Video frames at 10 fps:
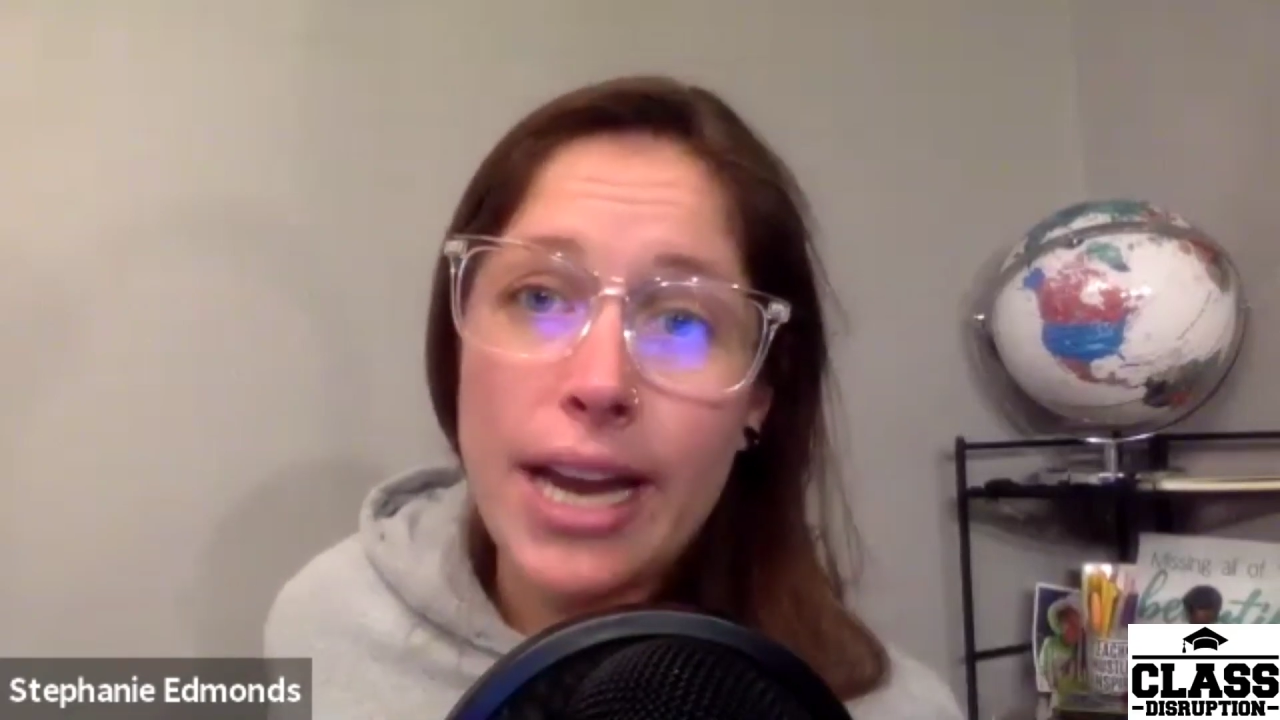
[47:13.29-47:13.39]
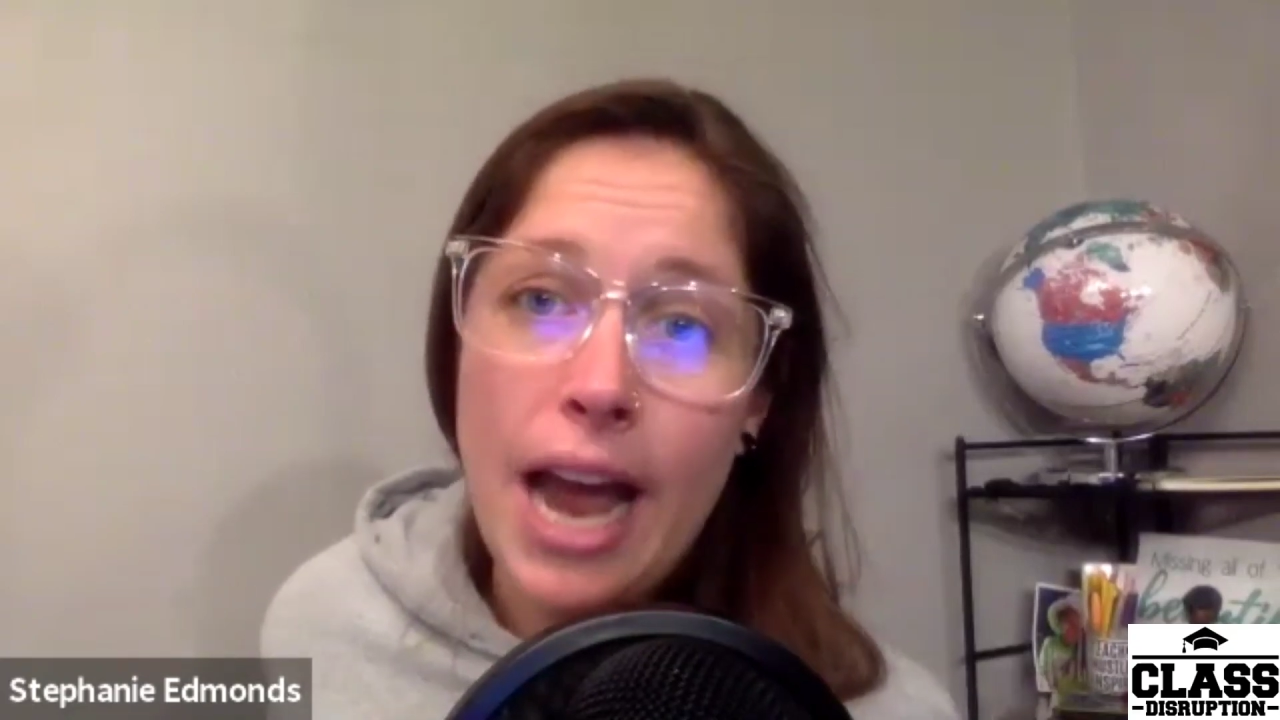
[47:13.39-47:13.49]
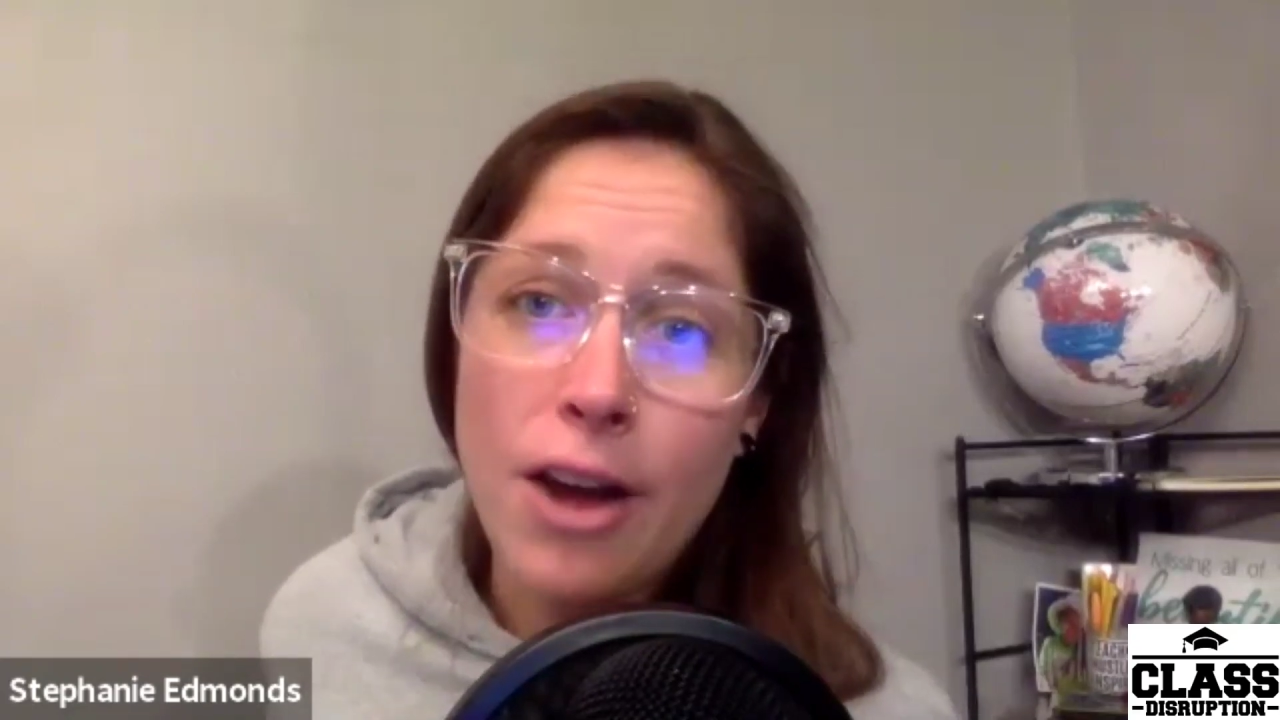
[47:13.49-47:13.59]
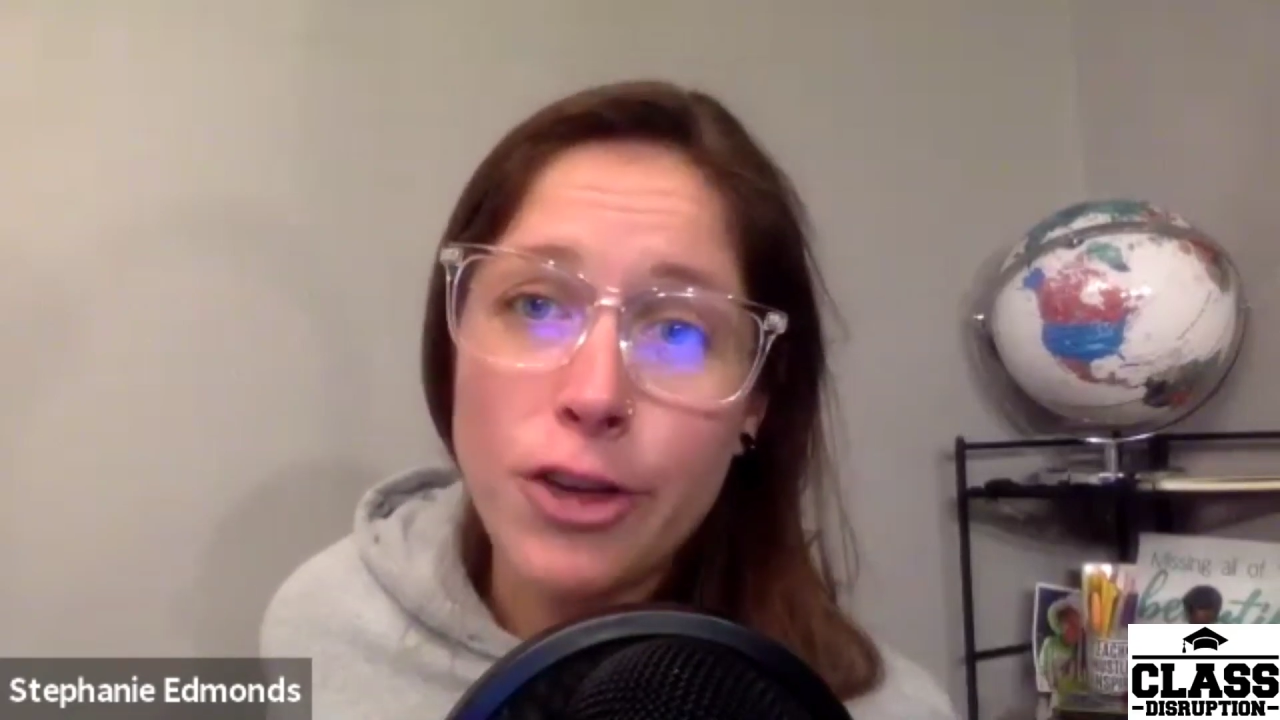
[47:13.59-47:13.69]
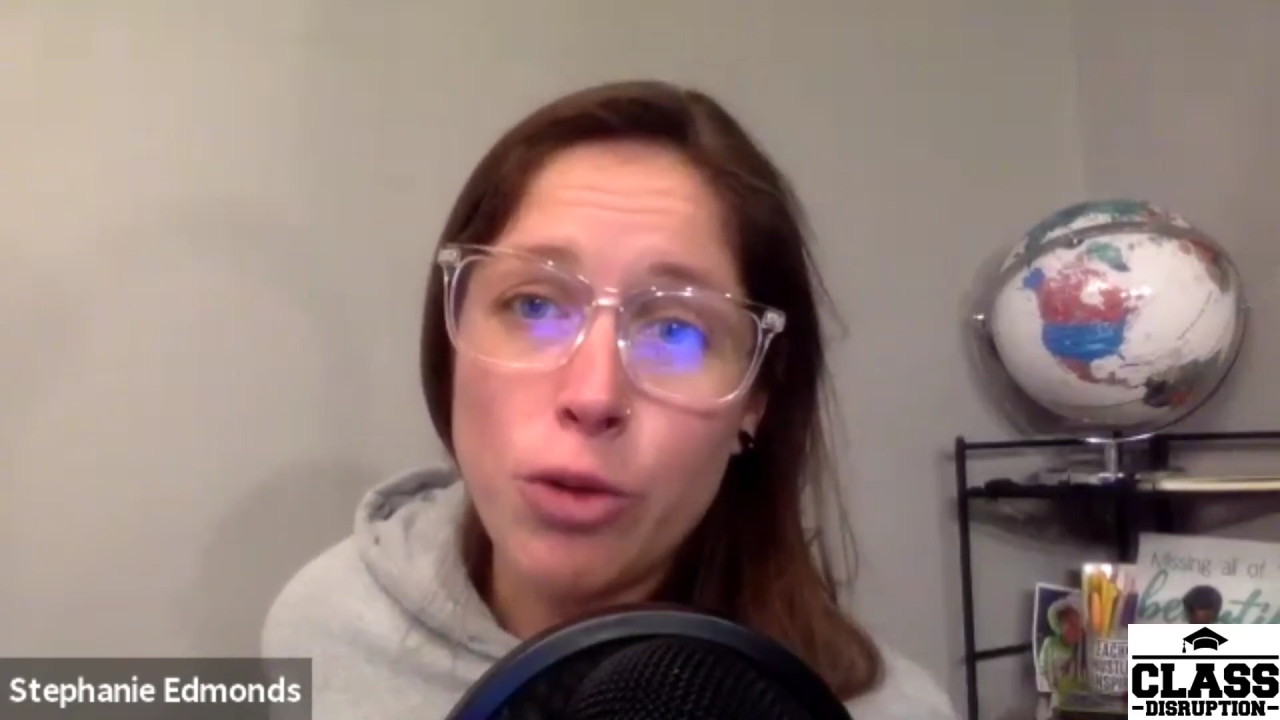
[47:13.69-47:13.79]

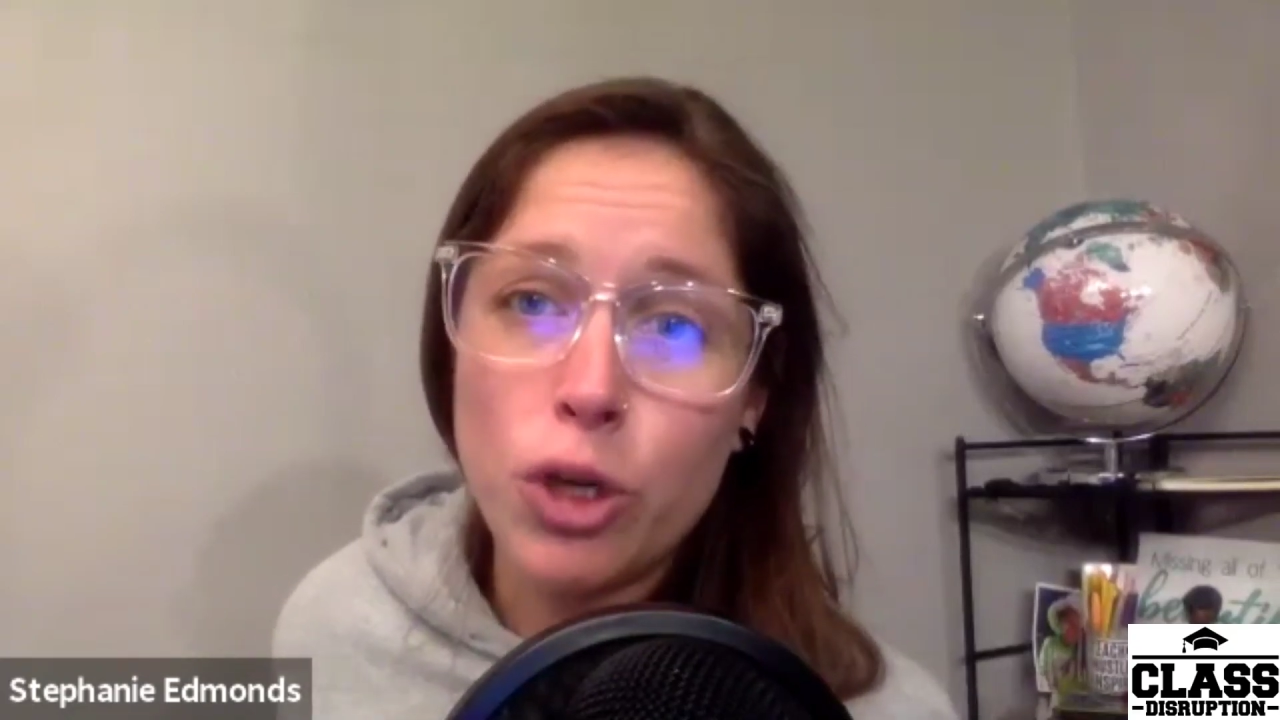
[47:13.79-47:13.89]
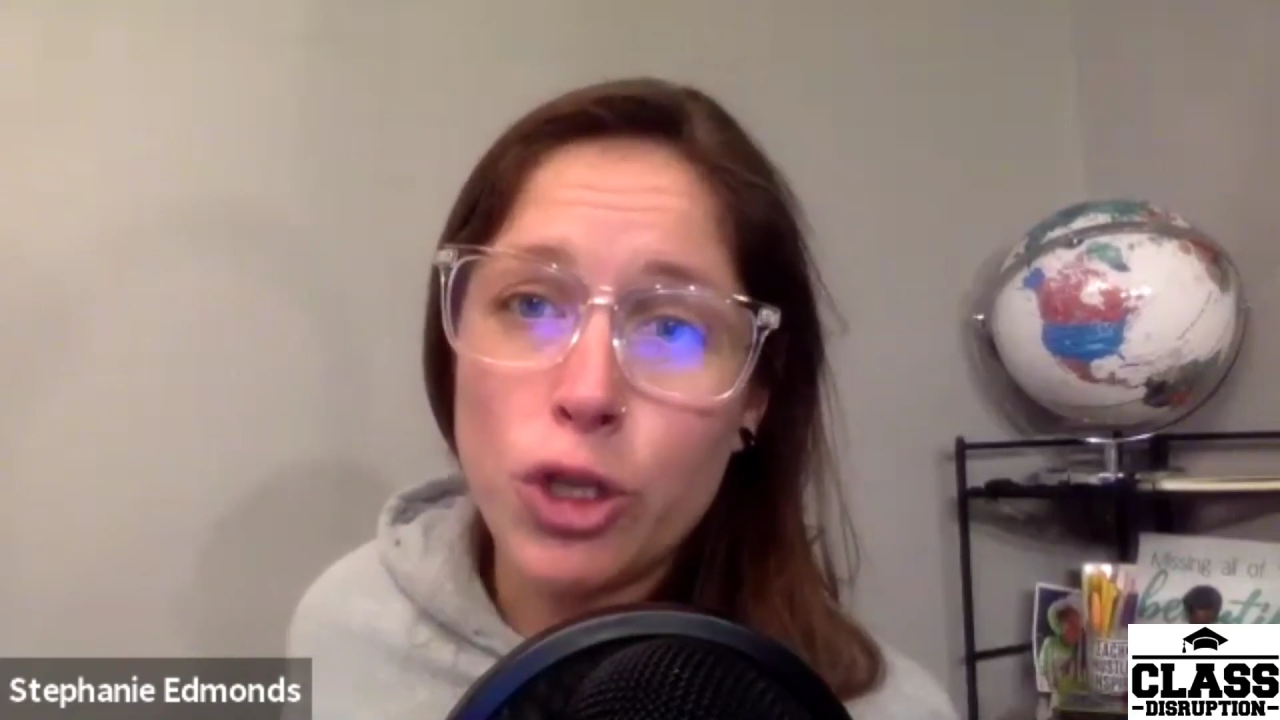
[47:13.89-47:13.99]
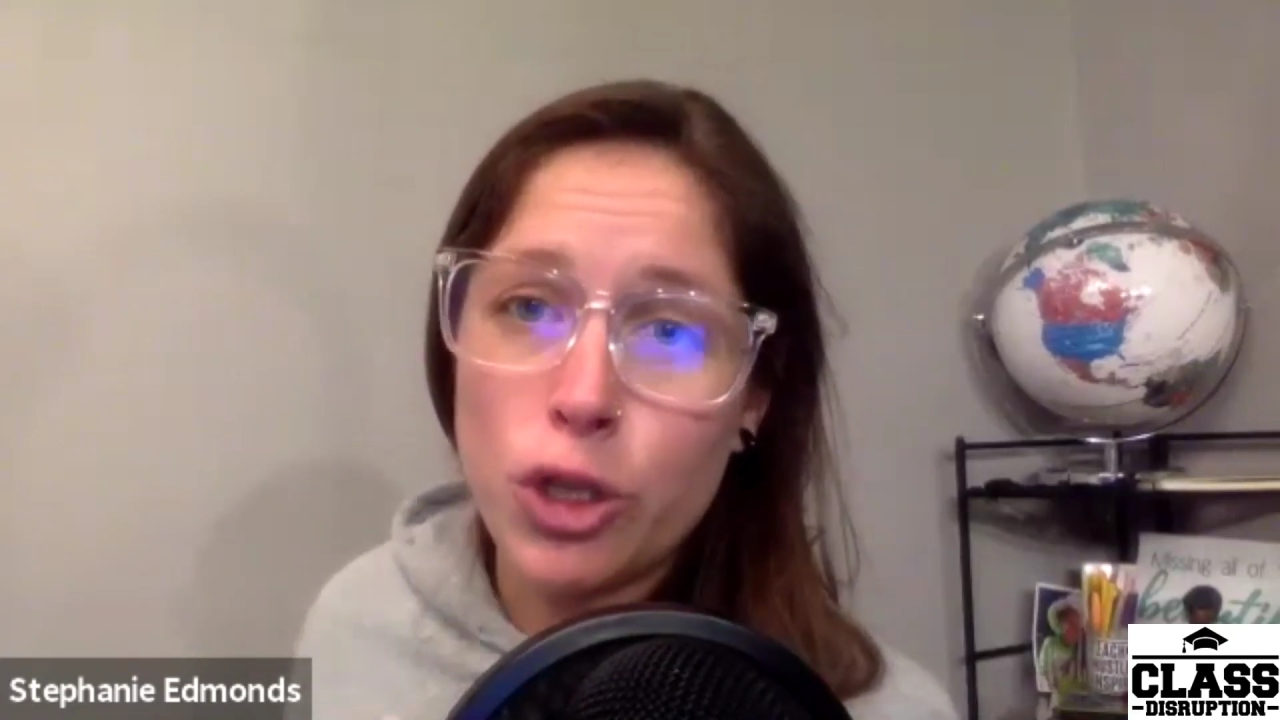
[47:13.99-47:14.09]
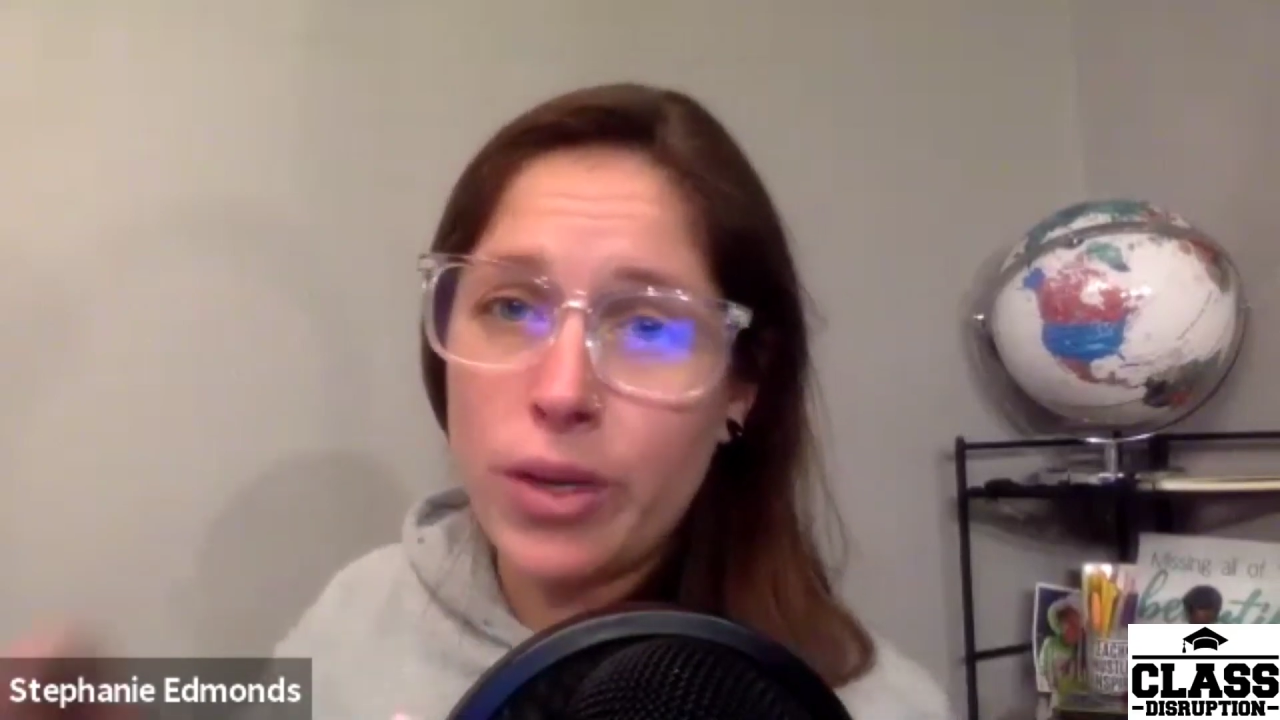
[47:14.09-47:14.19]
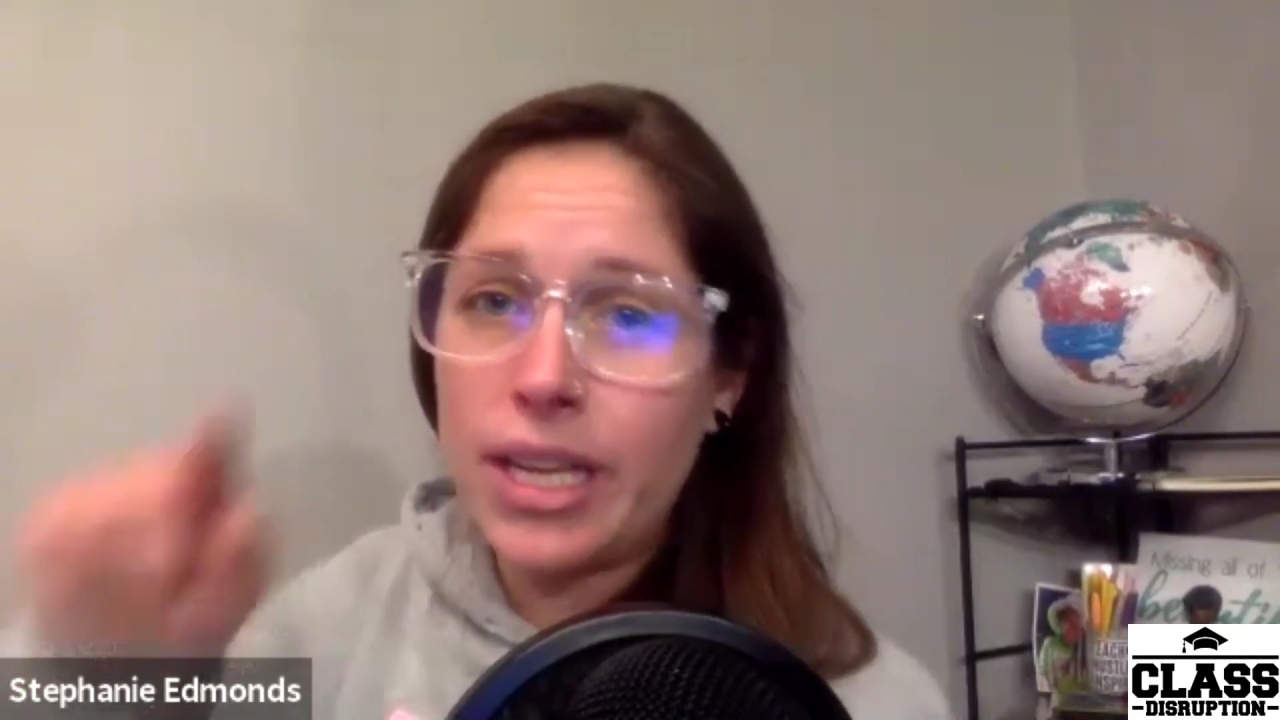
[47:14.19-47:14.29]
how you were
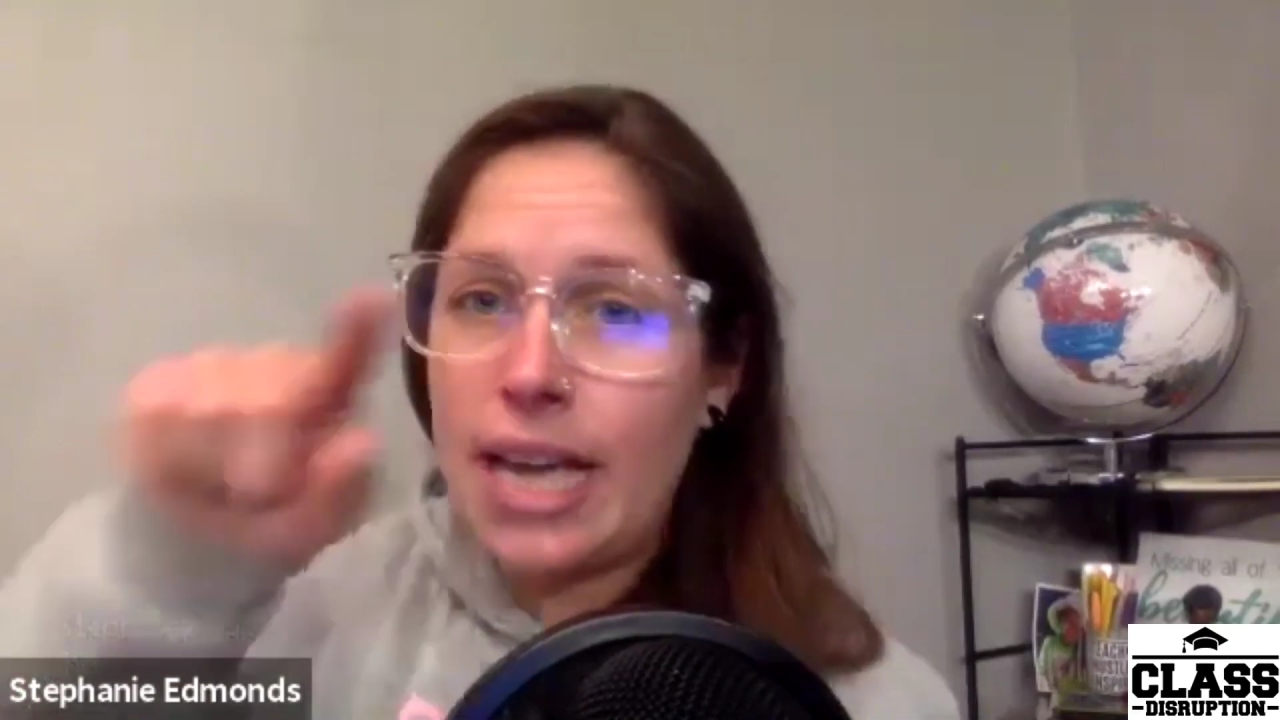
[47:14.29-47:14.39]
doing,